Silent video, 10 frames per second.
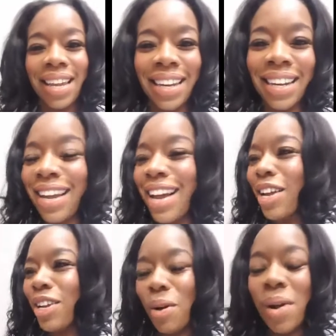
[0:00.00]
and
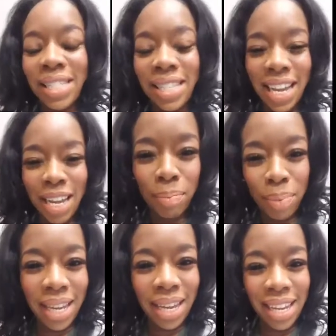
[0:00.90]
it can
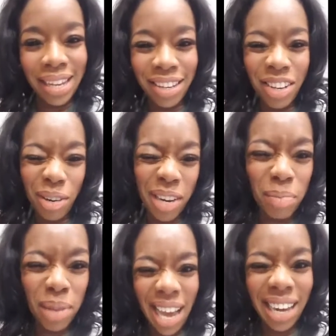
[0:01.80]

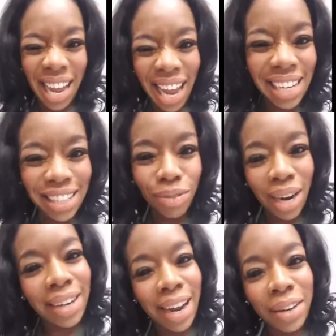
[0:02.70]
be kind of hectic
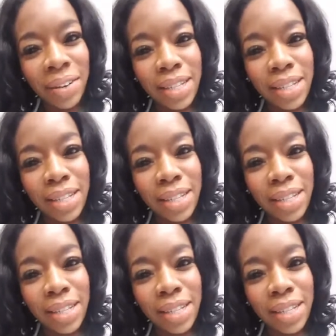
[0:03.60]
right now.